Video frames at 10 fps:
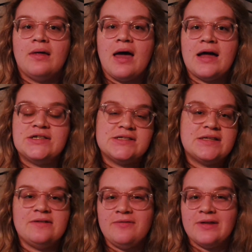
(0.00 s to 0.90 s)
I just
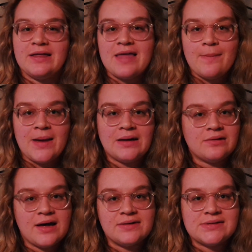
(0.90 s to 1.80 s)
didn't feel like that made a
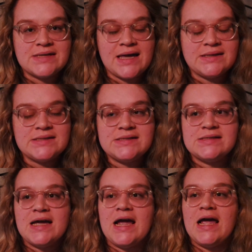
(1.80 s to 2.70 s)
lot of sense.
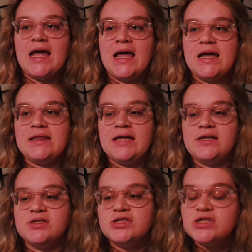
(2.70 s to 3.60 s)
And
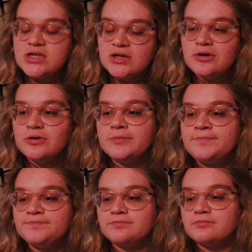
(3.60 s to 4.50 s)
then two,
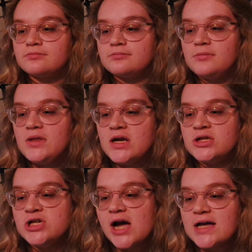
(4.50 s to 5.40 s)

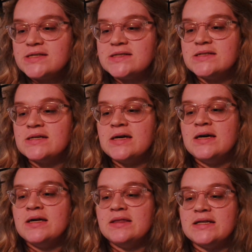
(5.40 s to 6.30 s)
just
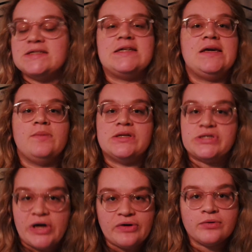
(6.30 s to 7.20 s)
the team in
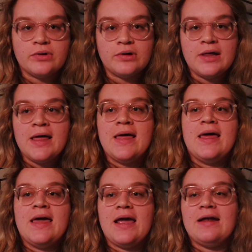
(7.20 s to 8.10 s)
general.
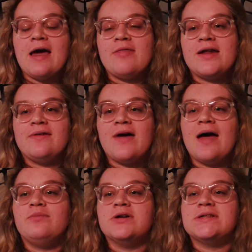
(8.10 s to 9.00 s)
And now that I've
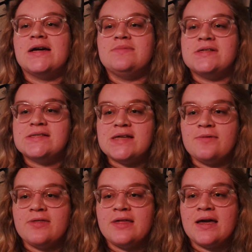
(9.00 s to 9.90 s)
had more time to sit
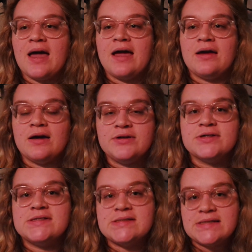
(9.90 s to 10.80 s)
with it, I
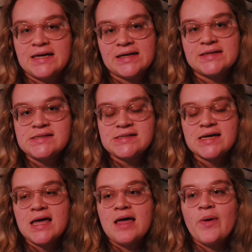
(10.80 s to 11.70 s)
understand
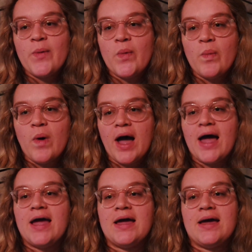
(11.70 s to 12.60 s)

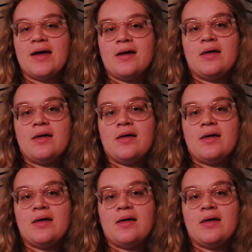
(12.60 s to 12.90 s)
why